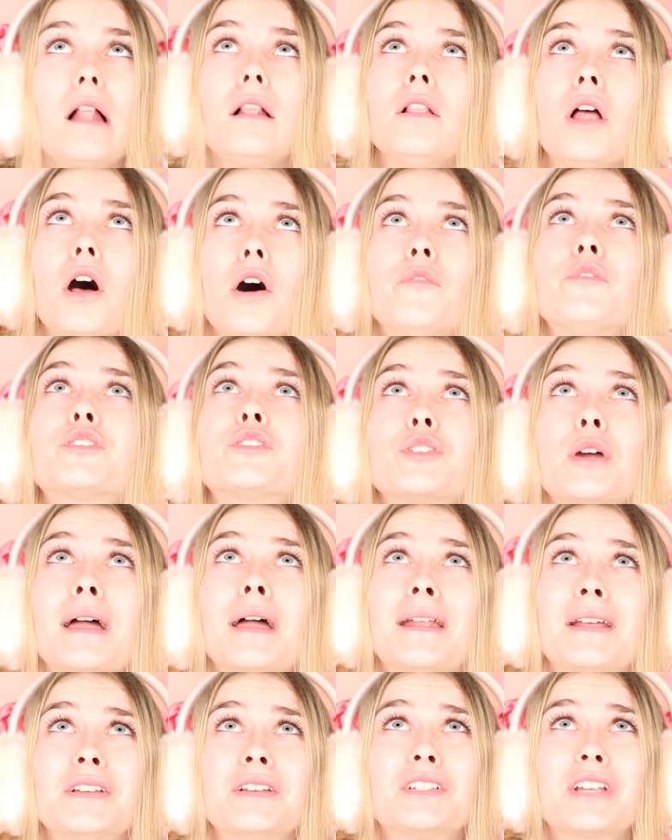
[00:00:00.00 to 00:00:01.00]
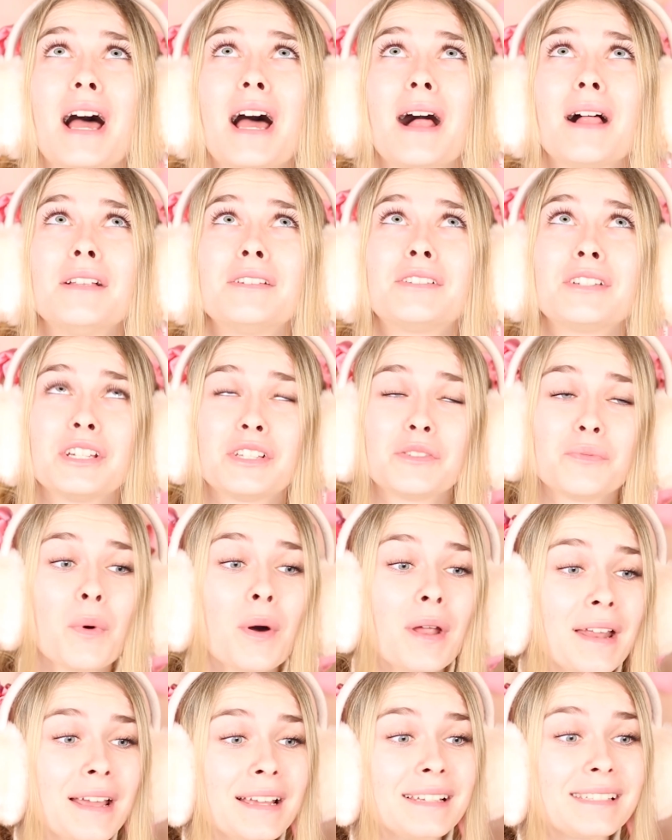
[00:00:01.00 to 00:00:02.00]
of videos as that of Sanna.
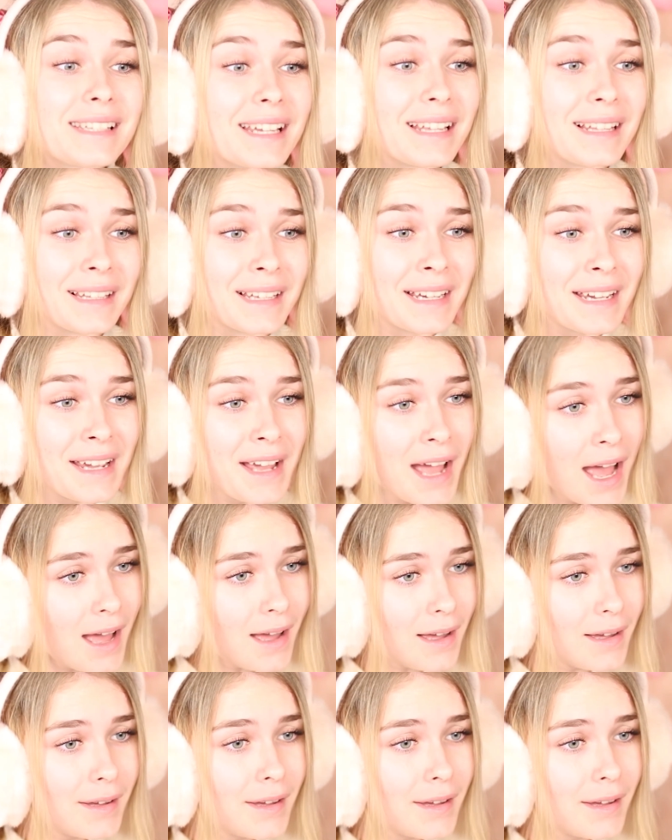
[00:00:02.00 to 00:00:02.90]
Both Sanna and